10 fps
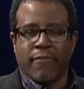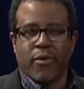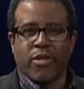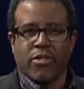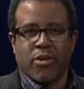
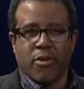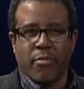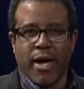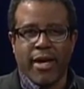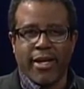and focus
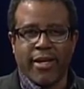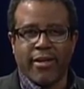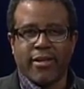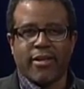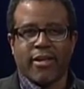on your
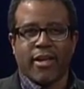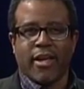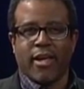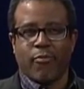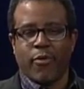body
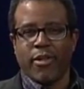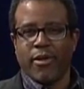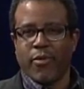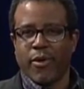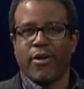and
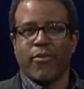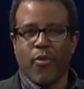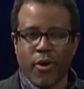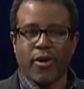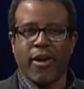really
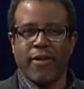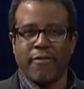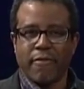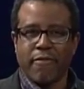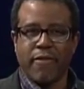work
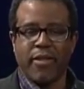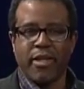on